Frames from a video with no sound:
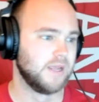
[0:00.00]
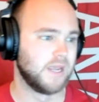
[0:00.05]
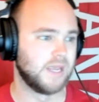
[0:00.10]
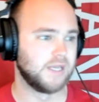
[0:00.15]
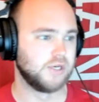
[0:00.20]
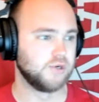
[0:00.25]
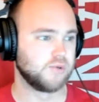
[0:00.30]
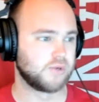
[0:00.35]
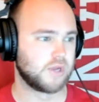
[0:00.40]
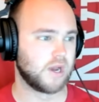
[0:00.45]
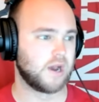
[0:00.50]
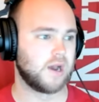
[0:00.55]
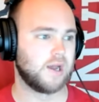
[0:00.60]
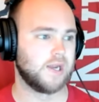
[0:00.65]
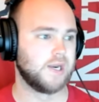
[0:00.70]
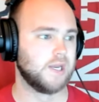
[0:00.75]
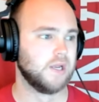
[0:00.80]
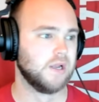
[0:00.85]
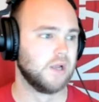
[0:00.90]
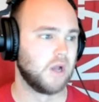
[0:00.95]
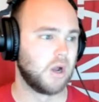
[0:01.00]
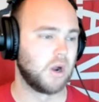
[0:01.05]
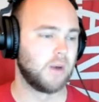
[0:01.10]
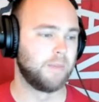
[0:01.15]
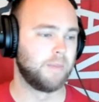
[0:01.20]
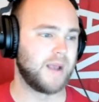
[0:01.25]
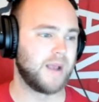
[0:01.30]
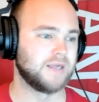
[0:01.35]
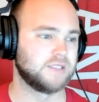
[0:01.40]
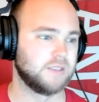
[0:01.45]
And UConn are
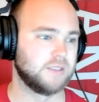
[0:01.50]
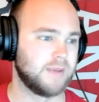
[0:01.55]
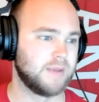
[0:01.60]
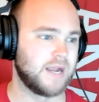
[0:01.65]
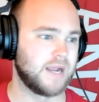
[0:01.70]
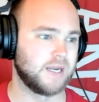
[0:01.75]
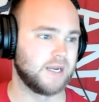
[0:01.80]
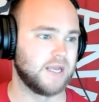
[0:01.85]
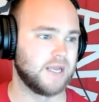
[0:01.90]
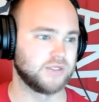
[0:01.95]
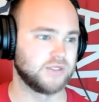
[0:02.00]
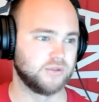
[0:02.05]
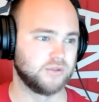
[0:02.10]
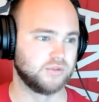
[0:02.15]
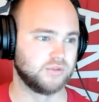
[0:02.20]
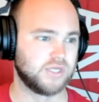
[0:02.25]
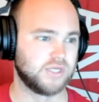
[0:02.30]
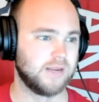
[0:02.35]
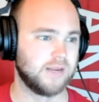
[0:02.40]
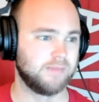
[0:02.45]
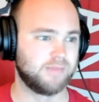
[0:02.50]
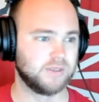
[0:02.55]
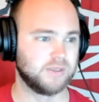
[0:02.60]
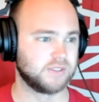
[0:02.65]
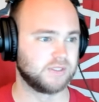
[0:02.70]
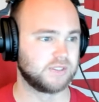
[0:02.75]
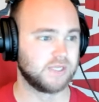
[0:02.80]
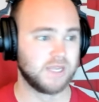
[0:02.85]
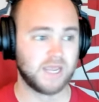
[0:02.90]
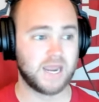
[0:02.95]
back-to-back national
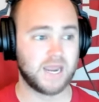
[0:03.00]
champions.